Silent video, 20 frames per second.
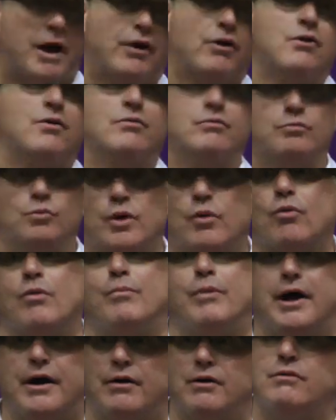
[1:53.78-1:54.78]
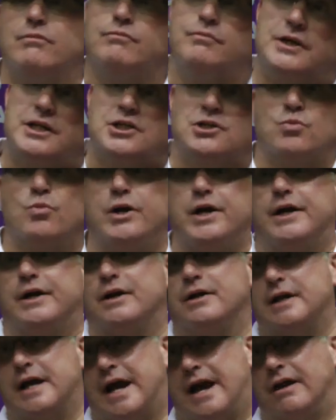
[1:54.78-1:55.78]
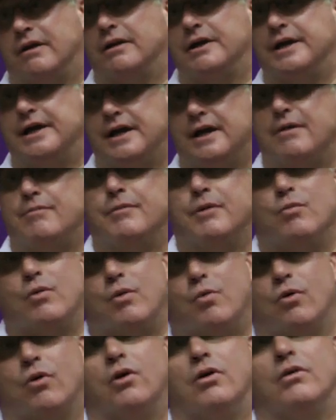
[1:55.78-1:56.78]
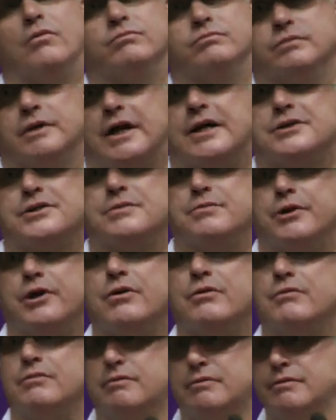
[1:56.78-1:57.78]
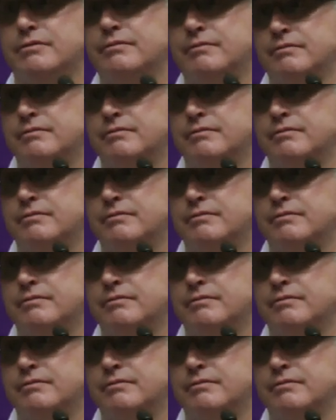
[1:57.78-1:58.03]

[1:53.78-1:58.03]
better this week at handling him than we were SMU.